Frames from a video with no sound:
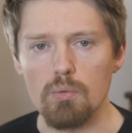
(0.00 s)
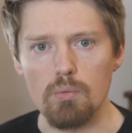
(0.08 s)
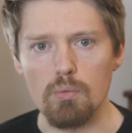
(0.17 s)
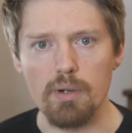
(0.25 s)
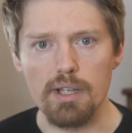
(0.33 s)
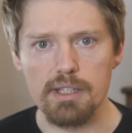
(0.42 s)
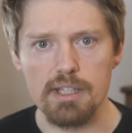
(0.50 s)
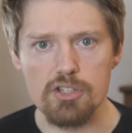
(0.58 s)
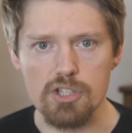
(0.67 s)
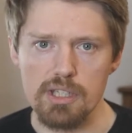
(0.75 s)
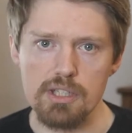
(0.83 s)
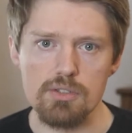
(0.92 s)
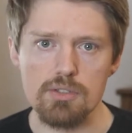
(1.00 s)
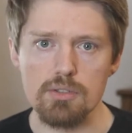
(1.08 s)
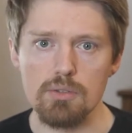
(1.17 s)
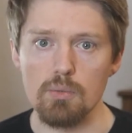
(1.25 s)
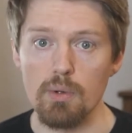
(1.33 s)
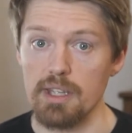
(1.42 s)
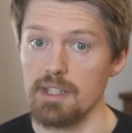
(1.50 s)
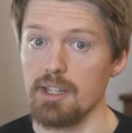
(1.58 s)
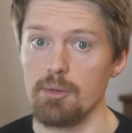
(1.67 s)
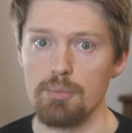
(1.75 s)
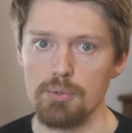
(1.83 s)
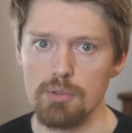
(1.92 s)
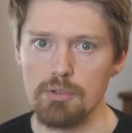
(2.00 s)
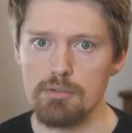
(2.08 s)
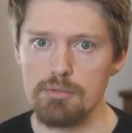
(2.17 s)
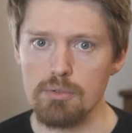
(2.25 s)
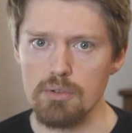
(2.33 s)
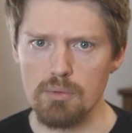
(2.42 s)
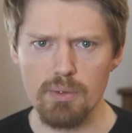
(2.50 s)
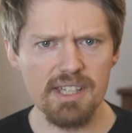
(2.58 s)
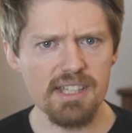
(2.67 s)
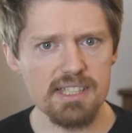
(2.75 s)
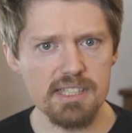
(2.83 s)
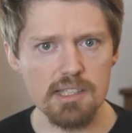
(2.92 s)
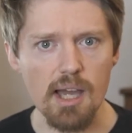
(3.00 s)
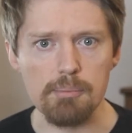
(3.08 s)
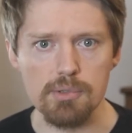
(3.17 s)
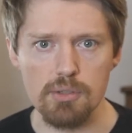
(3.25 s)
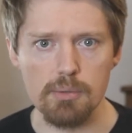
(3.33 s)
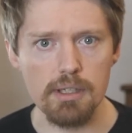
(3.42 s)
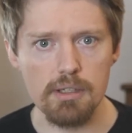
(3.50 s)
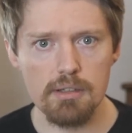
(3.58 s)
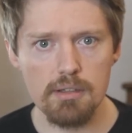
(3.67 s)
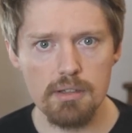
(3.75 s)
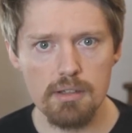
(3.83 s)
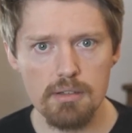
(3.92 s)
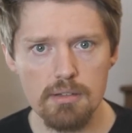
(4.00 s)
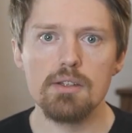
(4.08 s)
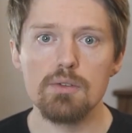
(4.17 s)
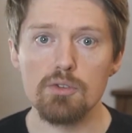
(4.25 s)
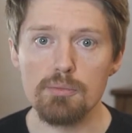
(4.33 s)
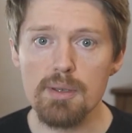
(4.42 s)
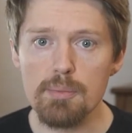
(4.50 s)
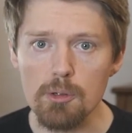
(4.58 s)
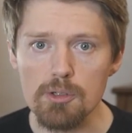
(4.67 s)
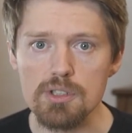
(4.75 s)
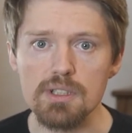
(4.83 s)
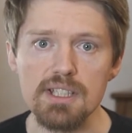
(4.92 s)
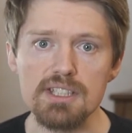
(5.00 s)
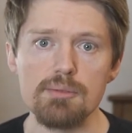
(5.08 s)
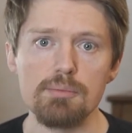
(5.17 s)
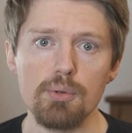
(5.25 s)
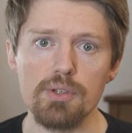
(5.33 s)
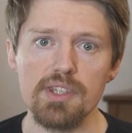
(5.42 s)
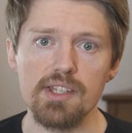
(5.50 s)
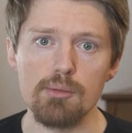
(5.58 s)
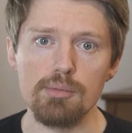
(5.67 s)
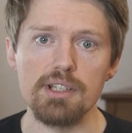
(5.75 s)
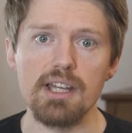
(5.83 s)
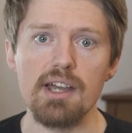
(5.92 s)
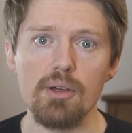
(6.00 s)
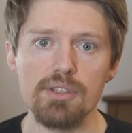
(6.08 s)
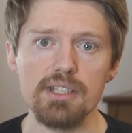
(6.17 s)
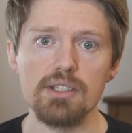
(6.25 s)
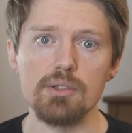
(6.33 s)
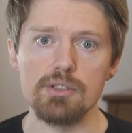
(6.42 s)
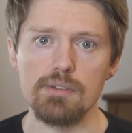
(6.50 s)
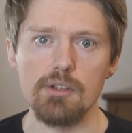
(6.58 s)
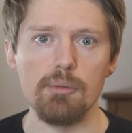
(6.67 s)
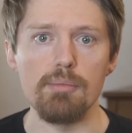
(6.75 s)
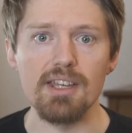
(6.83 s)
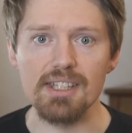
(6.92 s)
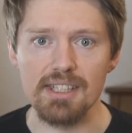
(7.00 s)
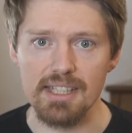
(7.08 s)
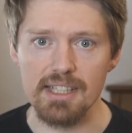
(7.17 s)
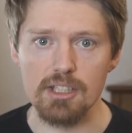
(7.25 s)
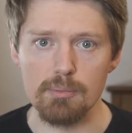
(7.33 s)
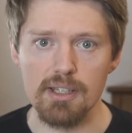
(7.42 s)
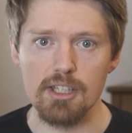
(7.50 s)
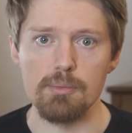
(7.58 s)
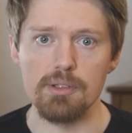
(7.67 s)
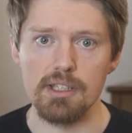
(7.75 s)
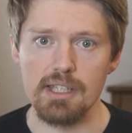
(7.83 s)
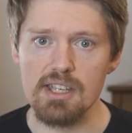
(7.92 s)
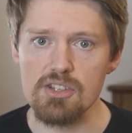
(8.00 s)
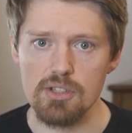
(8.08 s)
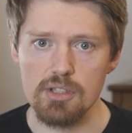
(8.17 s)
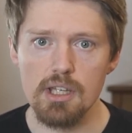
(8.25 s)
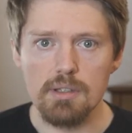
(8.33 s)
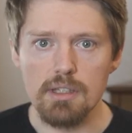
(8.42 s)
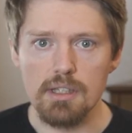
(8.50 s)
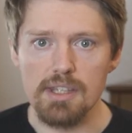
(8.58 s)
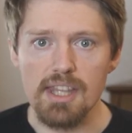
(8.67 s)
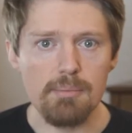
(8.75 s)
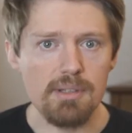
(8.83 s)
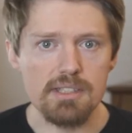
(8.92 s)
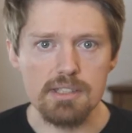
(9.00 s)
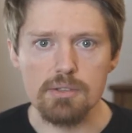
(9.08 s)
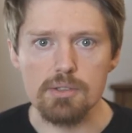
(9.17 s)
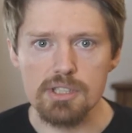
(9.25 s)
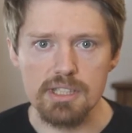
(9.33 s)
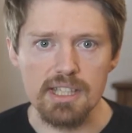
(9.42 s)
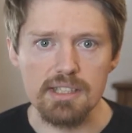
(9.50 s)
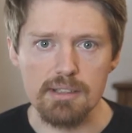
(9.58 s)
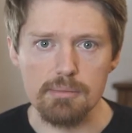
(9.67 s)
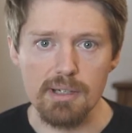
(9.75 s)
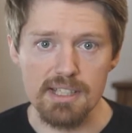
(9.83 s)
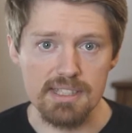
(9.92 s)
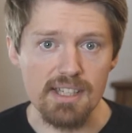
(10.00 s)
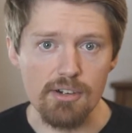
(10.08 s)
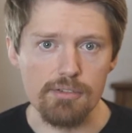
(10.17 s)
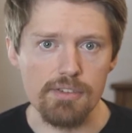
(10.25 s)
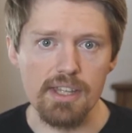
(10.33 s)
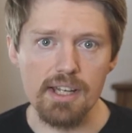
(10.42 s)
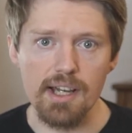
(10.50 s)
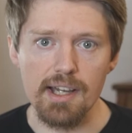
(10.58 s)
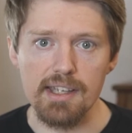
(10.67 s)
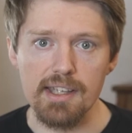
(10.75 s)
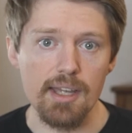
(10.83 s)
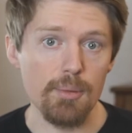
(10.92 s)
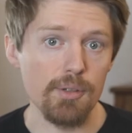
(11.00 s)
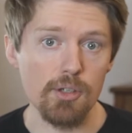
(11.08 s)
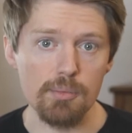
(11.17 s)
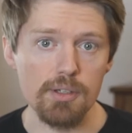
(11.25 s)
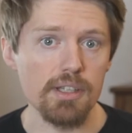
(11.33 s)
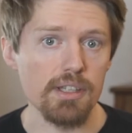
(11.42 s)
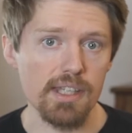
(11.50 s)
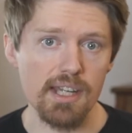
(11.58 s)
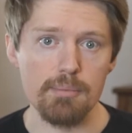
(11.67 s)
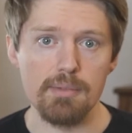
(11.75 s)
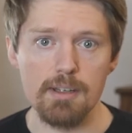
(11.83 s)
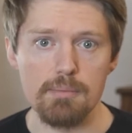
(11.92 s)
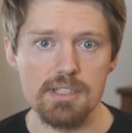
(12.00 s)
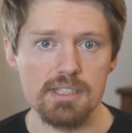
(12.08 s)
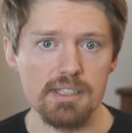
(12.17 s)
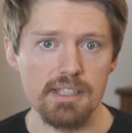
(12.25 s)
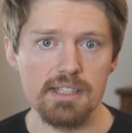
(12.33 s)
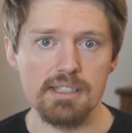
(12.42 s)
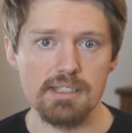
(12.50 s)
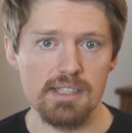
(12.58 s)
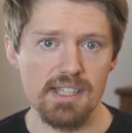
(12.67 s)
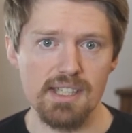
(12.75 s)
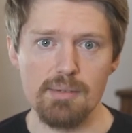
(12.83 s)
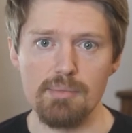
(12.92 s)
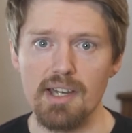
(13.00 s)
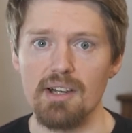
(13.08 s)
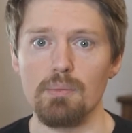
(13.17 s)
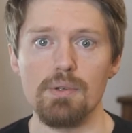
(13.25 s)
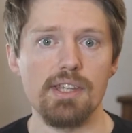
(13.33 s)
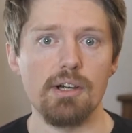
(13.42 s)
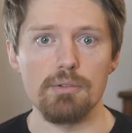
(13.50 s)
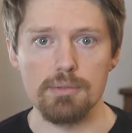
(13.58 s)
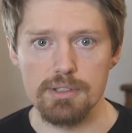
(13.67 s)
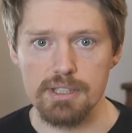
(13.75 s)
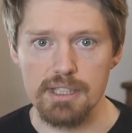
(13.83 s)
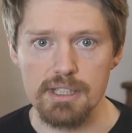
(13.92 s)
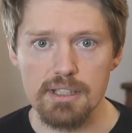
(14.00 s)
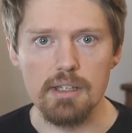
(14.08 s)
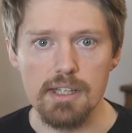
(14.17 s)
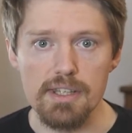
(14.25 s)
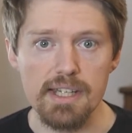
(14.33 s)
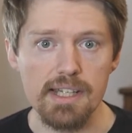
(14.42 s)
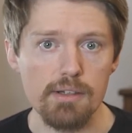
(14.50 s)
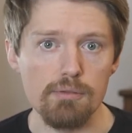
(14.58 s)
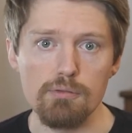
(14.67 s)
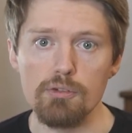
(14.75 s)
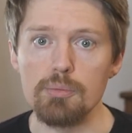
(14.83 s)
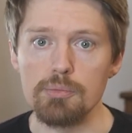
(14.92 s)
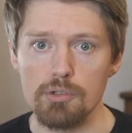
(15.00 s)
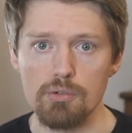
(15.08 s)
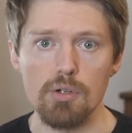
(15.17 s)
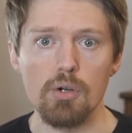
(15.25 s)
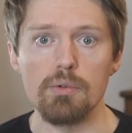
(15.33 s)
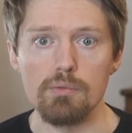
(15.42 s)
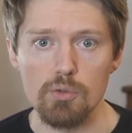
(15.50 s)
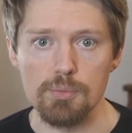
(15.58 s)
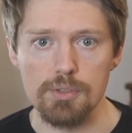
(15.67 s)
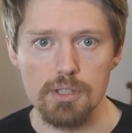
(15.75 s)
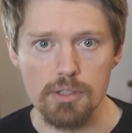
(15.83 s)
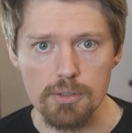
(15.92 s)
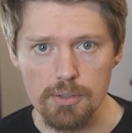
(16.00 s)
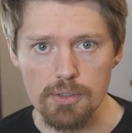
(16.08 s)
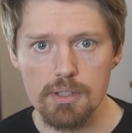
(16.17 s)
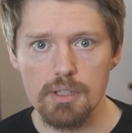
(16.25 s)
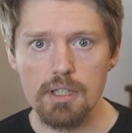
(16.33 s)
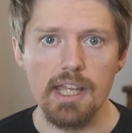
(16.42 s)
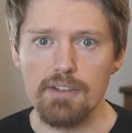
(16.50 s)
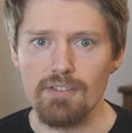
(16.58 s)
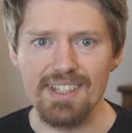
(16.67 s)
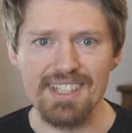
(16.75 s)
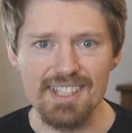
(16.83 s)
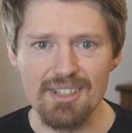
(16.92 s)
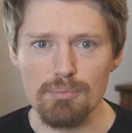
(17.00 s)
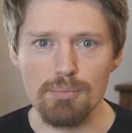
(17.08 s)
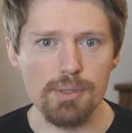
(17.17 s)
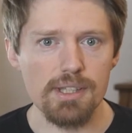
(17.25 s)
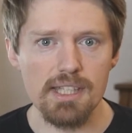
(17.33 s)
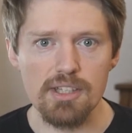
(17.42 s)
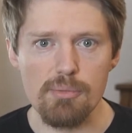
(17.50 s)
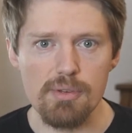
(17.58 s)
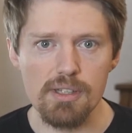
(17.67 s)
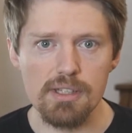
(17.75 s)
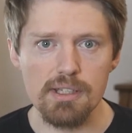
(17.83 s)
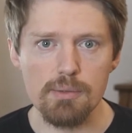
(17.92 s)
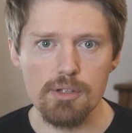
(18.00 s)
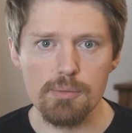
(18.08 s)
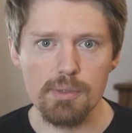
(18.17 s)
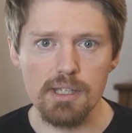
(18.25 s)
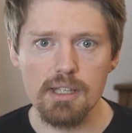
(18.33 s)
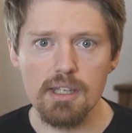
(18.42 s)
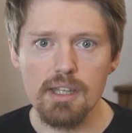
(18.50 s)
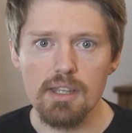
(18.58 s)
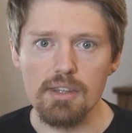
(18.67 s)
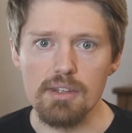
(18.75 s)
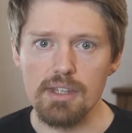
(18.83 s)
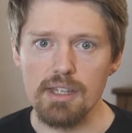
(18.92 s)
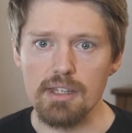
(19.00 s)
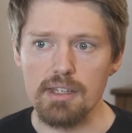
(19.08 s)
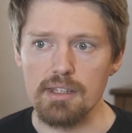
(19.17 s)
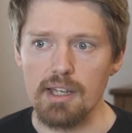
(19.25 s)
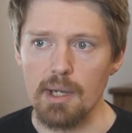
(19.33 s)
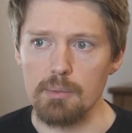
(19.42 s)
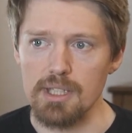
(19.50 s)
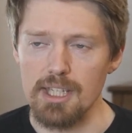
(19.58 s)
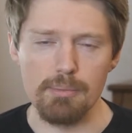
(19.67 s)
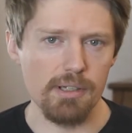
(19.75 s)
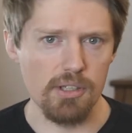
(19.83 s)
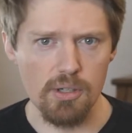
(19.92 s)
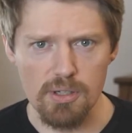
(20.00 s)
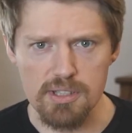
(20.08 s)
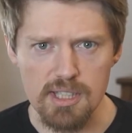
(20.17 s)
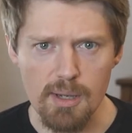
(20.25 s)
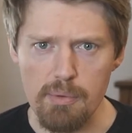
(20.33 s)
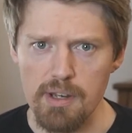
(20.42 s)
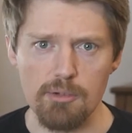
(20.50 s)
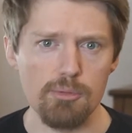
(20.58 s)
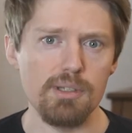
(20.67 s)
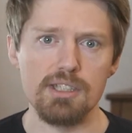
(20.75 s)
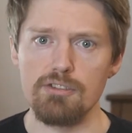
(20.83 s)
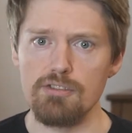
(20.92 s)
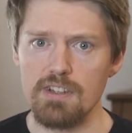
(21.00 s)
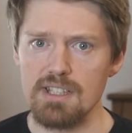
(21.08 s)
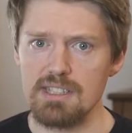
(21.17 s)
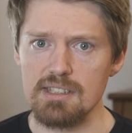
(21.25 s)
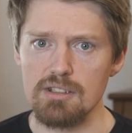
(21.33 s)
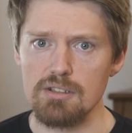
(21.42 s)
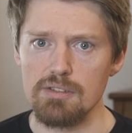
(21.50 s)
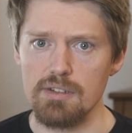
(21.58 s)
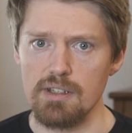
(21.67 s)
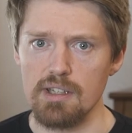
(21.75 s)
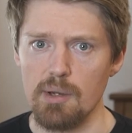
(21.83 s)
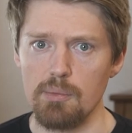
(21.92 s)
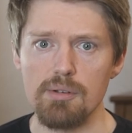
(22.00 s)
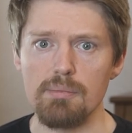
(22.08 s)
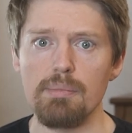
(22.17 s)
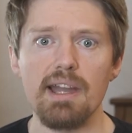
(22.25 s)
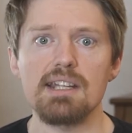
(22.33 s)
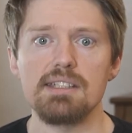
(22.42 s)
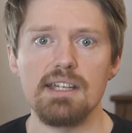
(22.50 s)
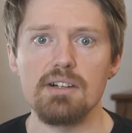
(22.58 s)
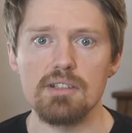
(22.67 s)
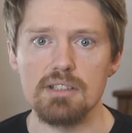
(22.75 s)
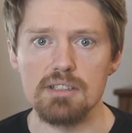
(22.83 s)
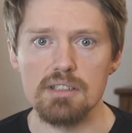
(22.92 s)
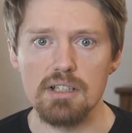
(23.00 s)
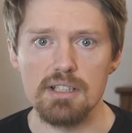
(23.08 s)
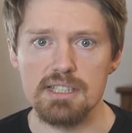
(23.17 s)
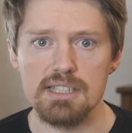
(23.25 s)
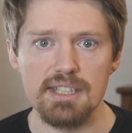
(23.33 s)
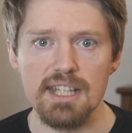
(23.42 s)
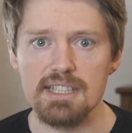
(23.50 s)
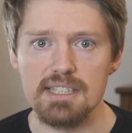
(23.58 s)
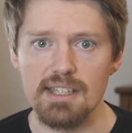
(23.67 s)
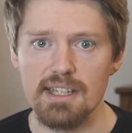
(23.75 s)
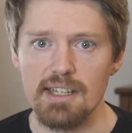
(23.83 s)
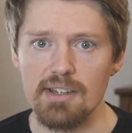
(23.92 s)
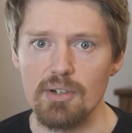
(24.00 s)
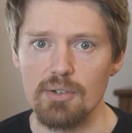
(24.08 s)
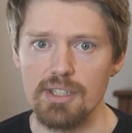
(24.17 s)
What can I change? What can I improve? What can I stop doing? For me personally, it's important that I bring a healthy dose of humility into my communication. And that means understanding myself that I am human, that I make mistakes, that I am not without critique, and that I have room to grow and room to learn. And if I didn't bring the humility with me, then I would keep my guards up and I would be defensive and I wouldn't back down on a stance that I held